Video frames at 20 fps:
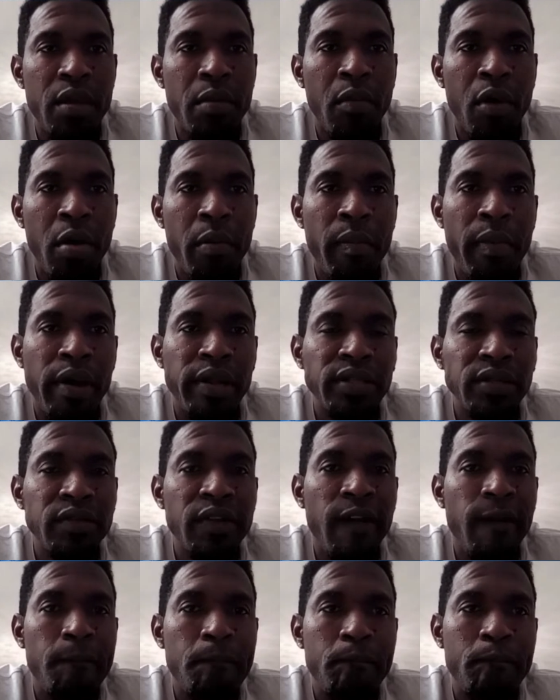Big him up,
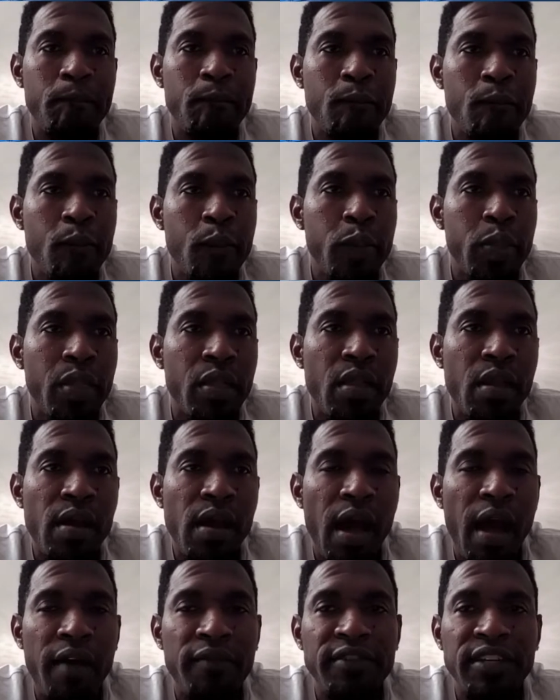man.
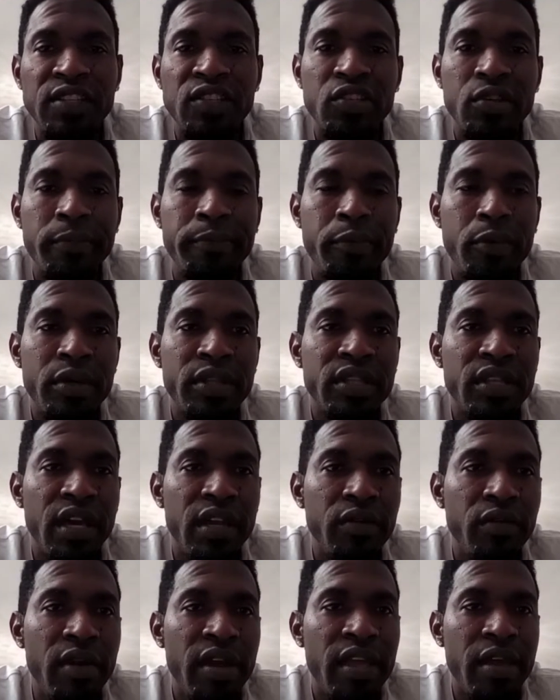Avid
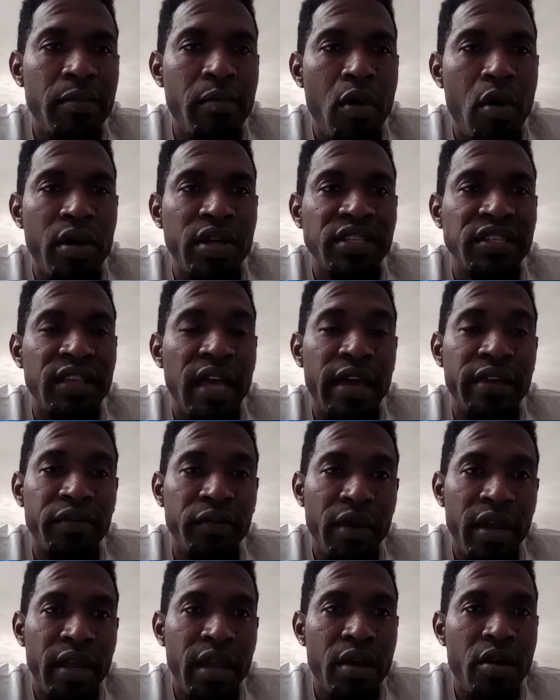supporter, the reggae boys
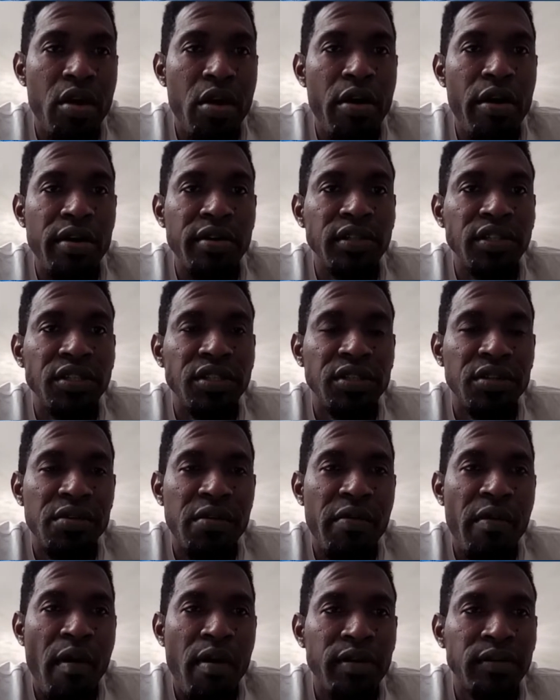and reggae
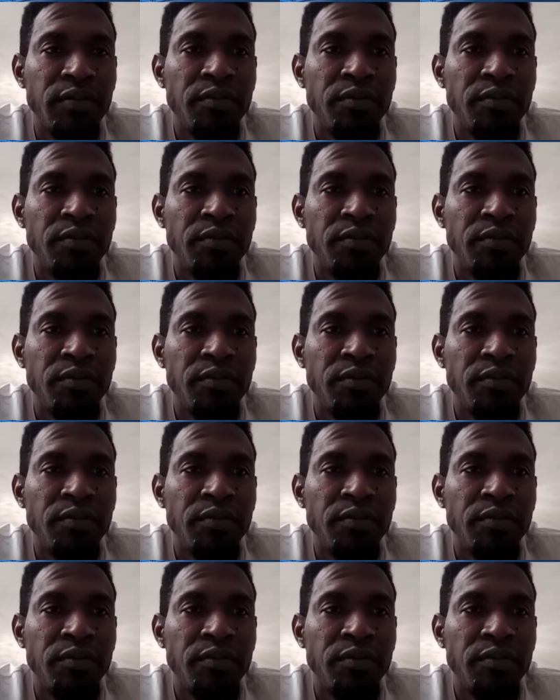girls.